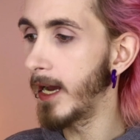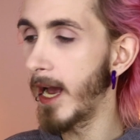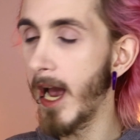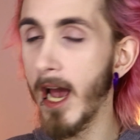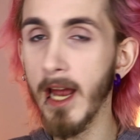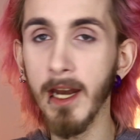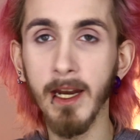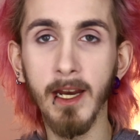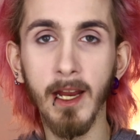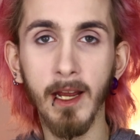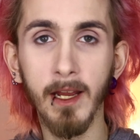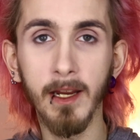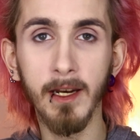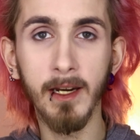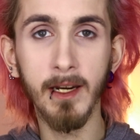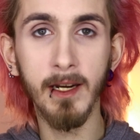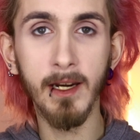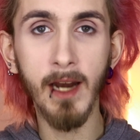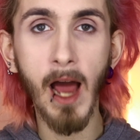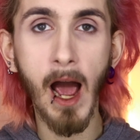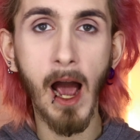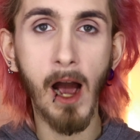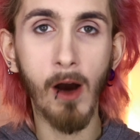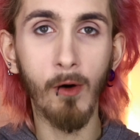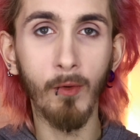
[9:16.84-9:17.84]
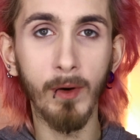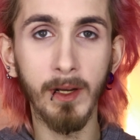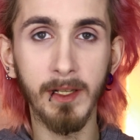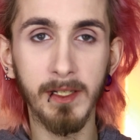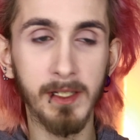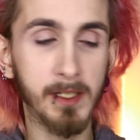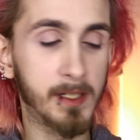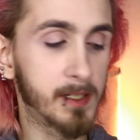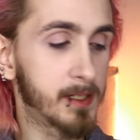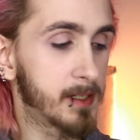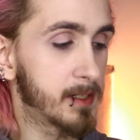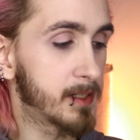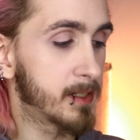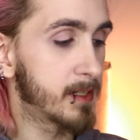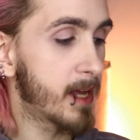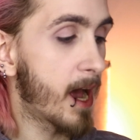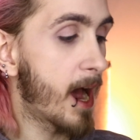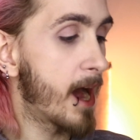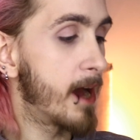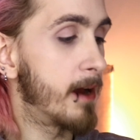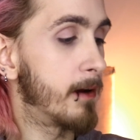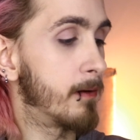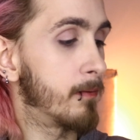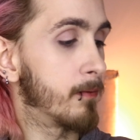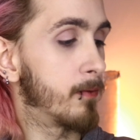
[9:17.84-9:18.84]
And now it's
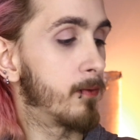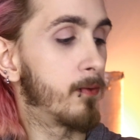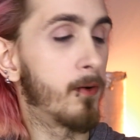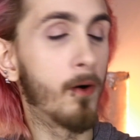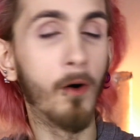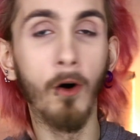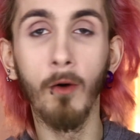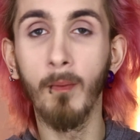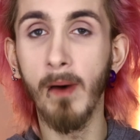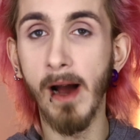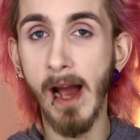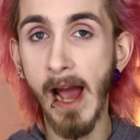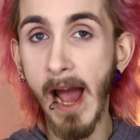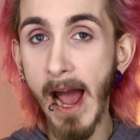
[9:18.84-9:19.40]
time for my